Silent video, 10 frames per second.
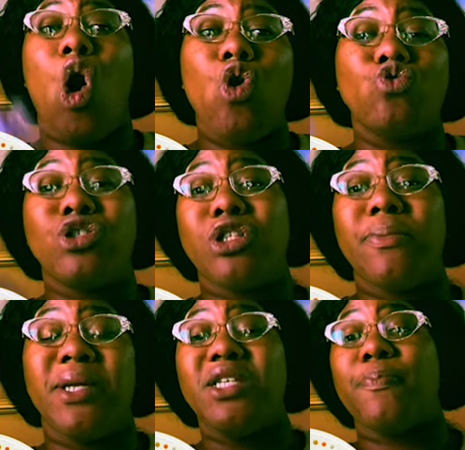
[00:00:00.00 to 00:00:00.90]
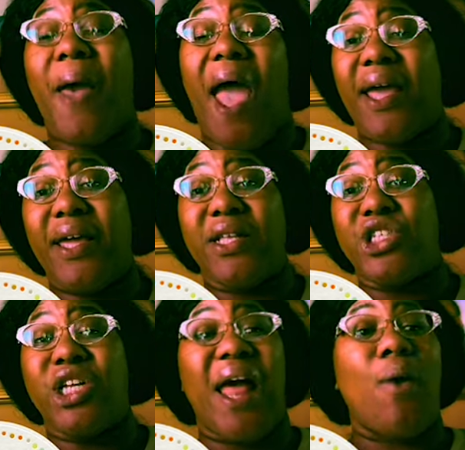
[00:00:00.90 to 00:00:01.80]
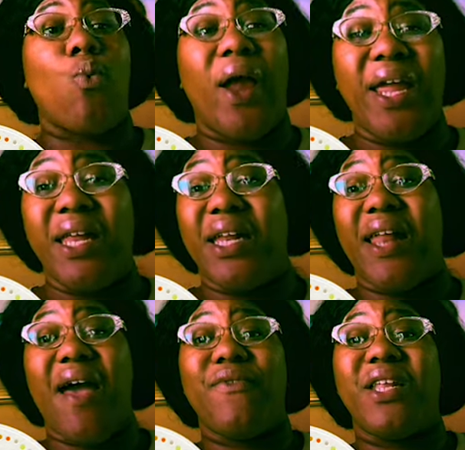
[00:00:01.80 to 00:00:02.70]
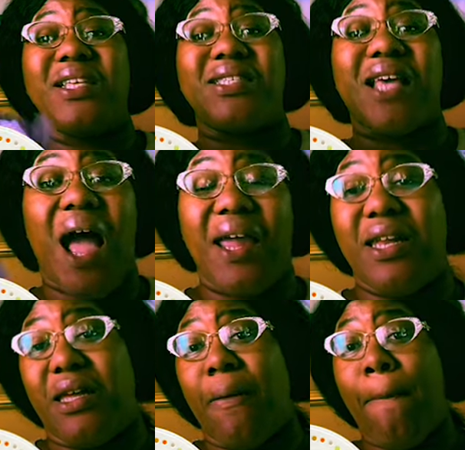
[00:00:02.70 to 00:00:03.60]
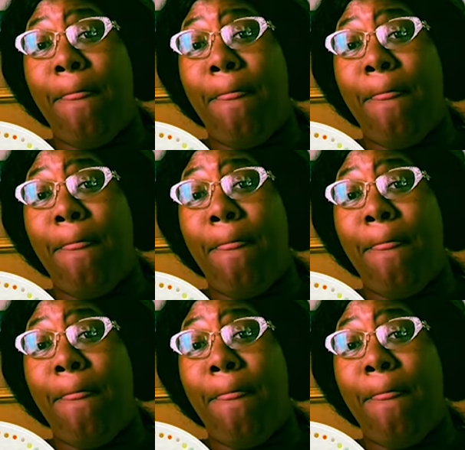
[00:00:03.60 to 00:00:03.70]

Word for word: own stimulus package and not waiting and having anxiety.